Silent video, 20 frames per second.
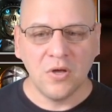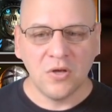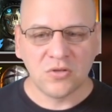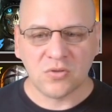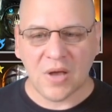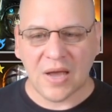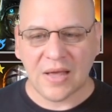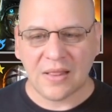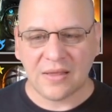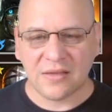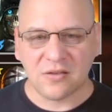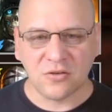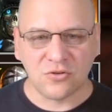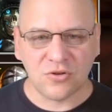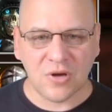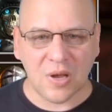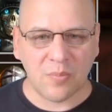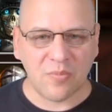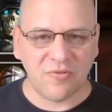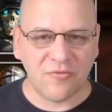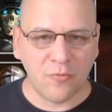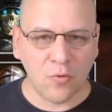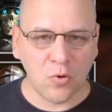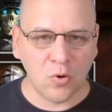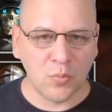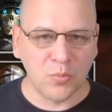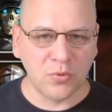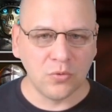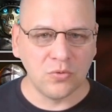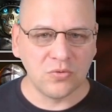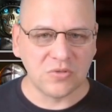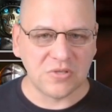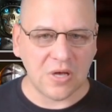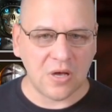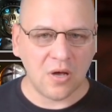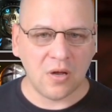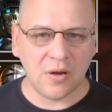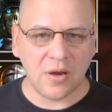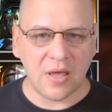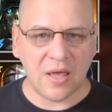So I like to drop 4 brews
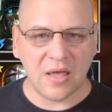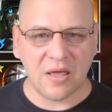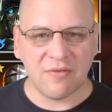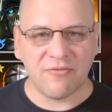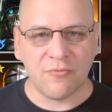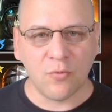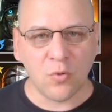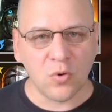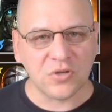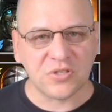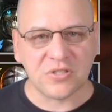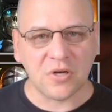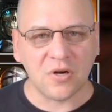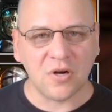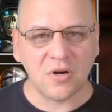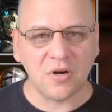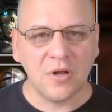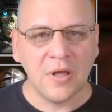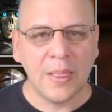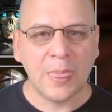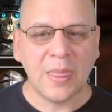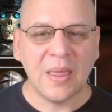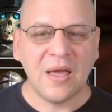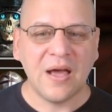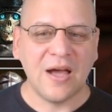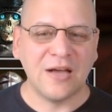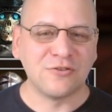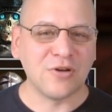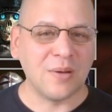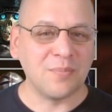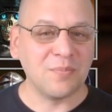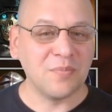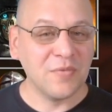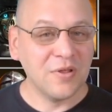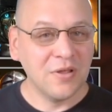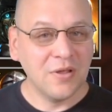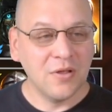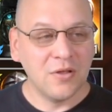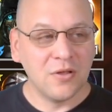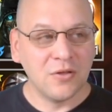on a 4-star. I drop
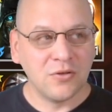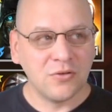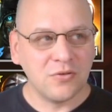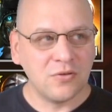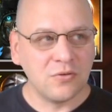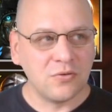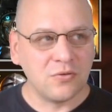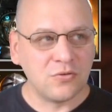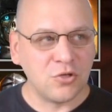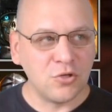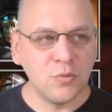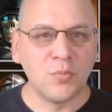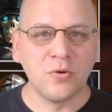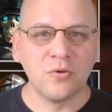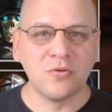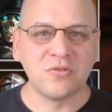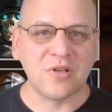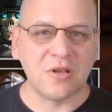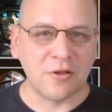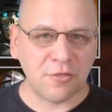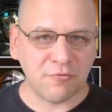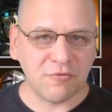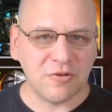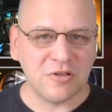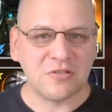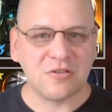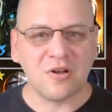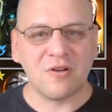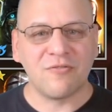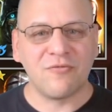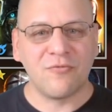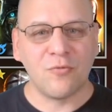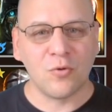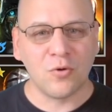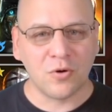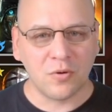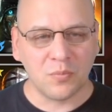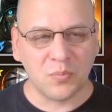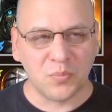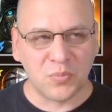2 brews on a 3-star,
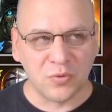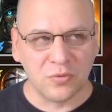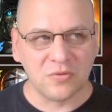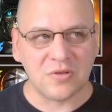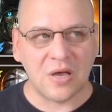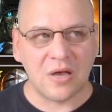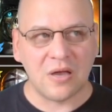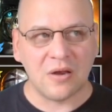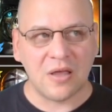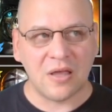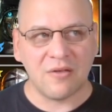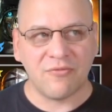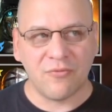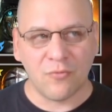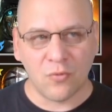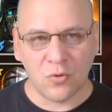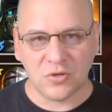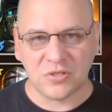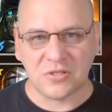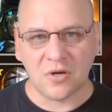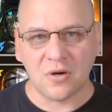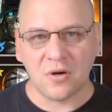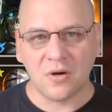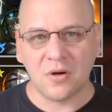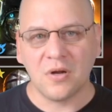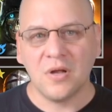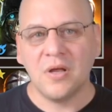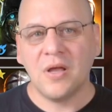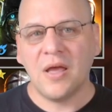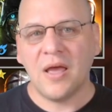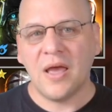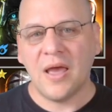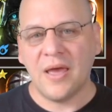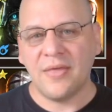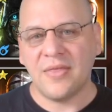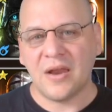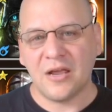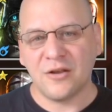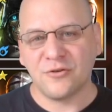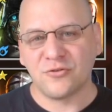4 brews on a 4-star, and
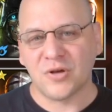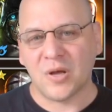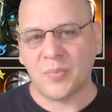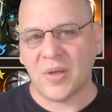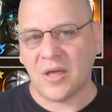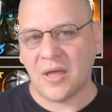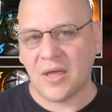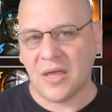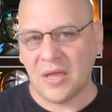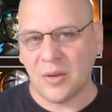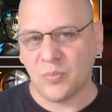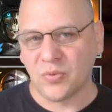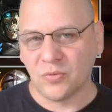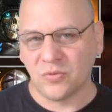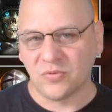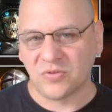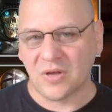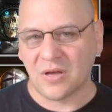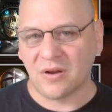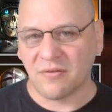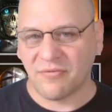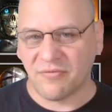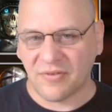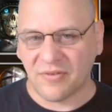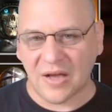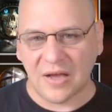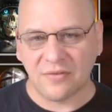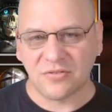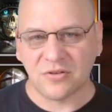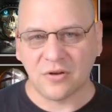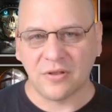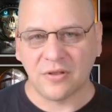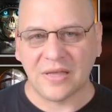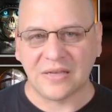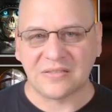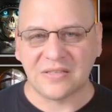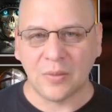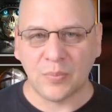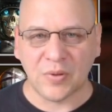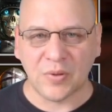then I drop 8 brews on a 5-star.
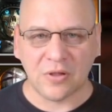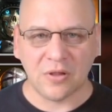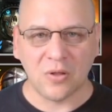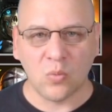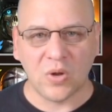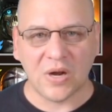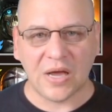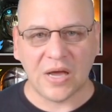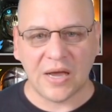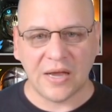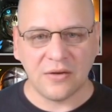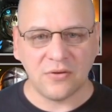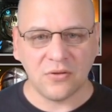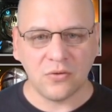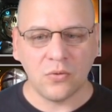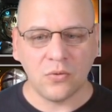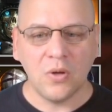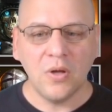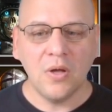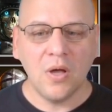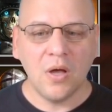That's typically what I do.